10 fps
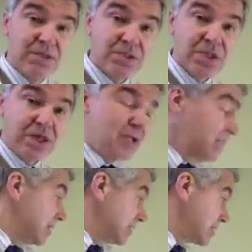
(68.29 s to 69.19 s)
is that
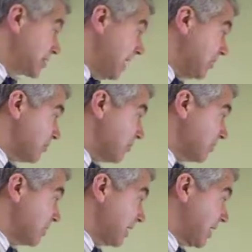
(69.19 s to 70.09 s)
the
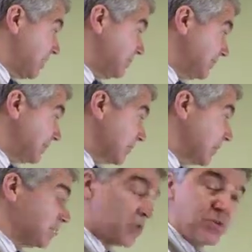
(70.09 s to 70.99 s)
thyroid gland
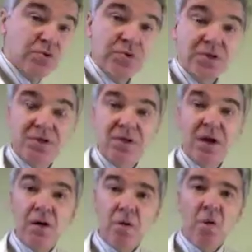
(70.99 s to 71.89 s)
produces
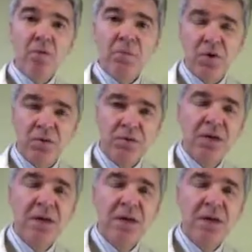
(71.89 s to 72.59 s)
a hormone,